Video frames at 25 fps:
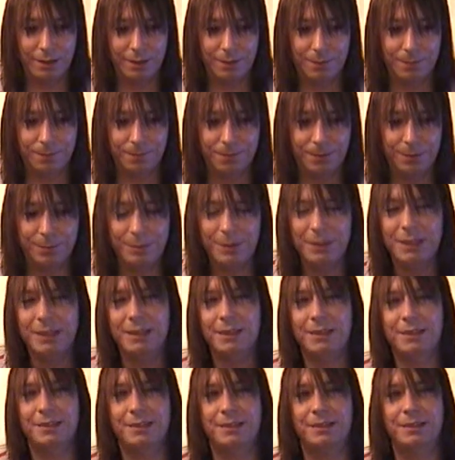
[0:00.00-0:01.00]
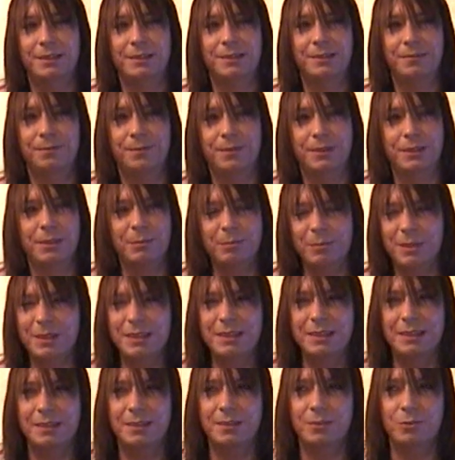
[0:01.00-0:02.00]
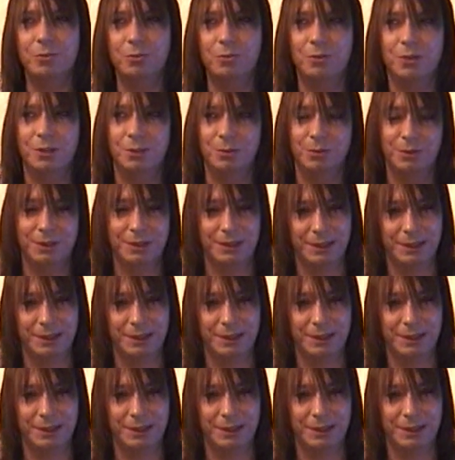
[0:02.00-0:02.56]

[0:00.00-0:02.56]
For me, for somebody to go around